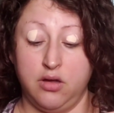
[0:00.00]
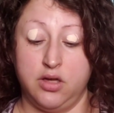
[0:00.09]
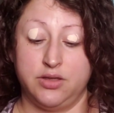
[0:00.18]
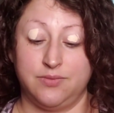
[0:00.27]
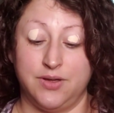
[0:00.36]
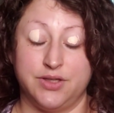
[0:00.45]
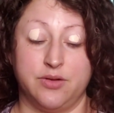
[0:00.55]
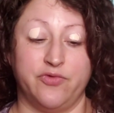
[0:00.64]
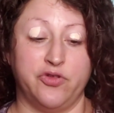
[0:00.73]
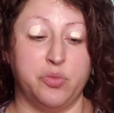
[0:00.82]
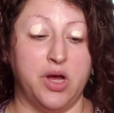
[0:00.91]
as well as some
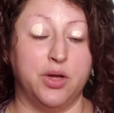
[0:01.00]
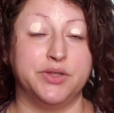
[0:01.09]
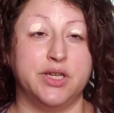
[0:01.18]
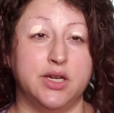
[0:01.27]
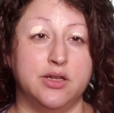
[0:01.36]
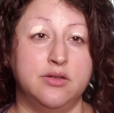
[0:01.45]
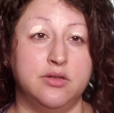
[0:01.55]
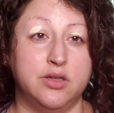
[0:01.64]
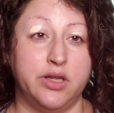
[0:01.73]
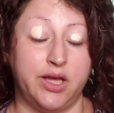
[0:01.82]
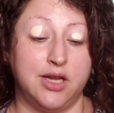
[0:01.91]
from Ulta,
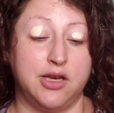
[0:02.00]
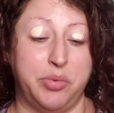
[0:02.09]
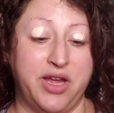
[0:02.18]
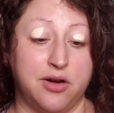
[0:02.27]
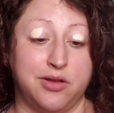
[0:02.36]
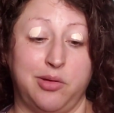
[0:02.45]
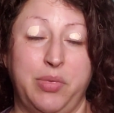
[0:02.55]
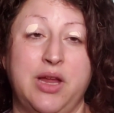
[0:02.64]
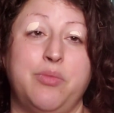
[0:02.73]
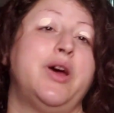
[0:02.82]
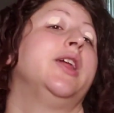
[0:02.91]
and a Painterly
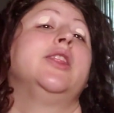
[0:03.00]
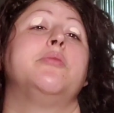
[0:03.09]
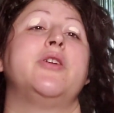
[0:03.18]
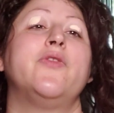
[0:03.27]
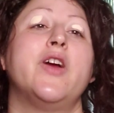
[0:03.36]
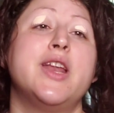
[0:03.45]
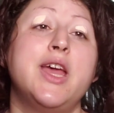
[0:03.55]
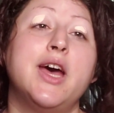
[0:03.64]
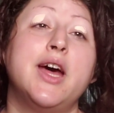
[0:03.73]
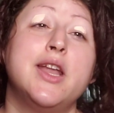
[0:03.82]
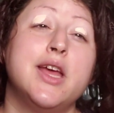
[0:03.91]
paint pot that my friend
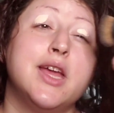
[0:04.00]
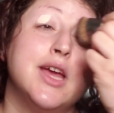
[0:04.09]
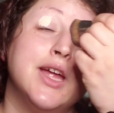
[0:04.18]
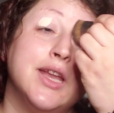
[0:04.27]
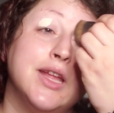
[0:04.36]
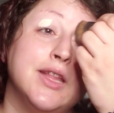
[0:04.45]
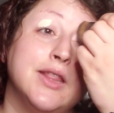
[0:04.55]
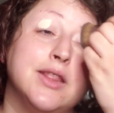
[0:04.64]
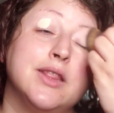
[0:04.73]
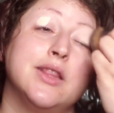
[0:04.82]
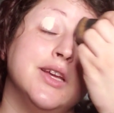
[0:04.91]
had, and
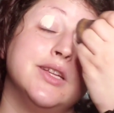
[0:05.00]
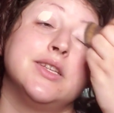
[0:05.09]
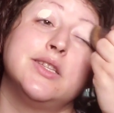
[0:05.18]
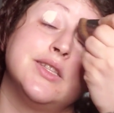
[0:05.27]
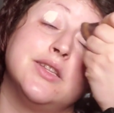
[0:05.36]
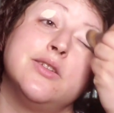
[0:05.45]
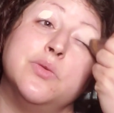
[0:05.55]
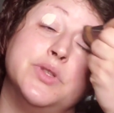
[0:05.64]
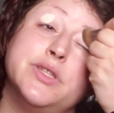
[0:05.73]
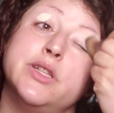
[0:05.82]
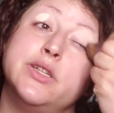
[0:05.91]
it's just the
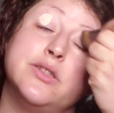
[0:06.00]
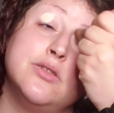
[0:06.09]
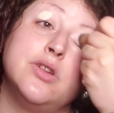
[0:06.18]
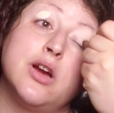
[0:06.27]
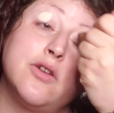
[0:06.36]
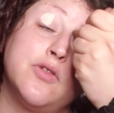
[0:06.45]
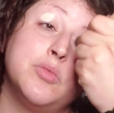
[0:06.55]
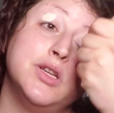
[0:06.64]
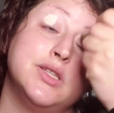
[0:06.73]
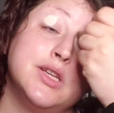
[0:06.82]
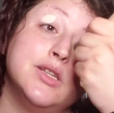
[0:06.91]
tone's a little too dark for my
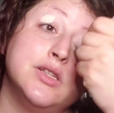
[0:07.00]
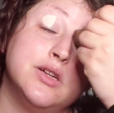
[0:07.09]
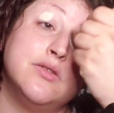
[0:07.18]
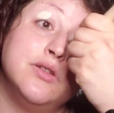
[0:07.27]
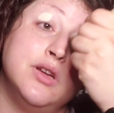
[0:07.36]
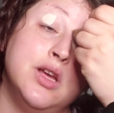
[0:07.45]
skin tone,